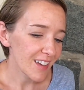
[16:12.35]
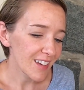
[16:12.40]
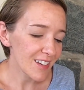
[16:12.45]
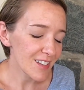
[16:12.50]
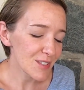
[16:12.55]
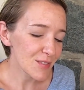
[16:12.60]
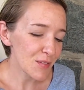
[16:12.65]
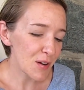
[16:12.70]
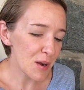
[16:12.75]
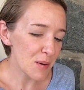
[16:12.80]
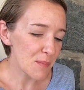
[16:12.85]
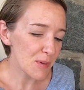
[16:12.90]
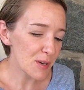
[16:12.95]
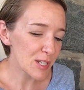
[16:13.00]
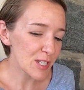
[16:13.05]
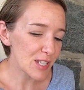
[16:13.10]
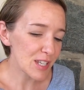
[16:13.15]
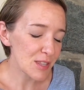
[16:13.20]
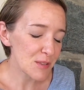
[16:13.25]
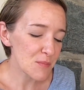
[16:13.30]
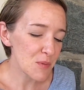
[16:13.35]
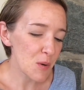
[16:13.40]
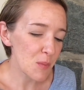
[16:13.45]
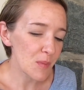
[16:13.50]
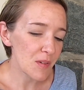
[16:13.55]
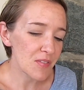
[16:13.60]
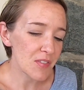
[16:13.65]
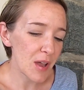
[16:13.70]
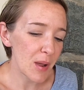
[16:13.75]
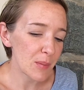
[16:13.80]
It is very much in the
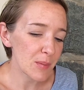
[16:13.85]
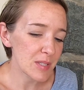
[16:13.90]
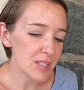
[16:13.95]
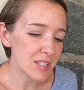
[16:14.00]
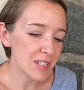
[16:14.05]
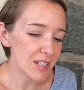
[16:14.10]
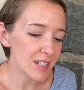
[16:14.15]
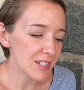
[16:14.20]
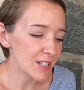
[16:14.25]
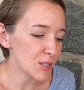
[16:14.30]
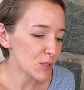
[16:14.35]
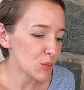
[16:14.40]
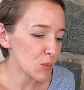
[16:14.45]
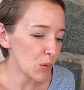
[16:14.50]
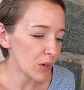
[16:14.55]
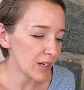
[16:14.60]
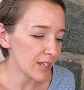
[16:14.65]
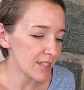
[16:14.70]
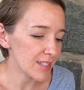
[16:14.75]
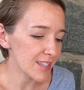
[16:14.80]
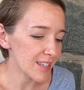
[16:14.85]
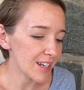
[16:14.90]
moment that was the 1920s,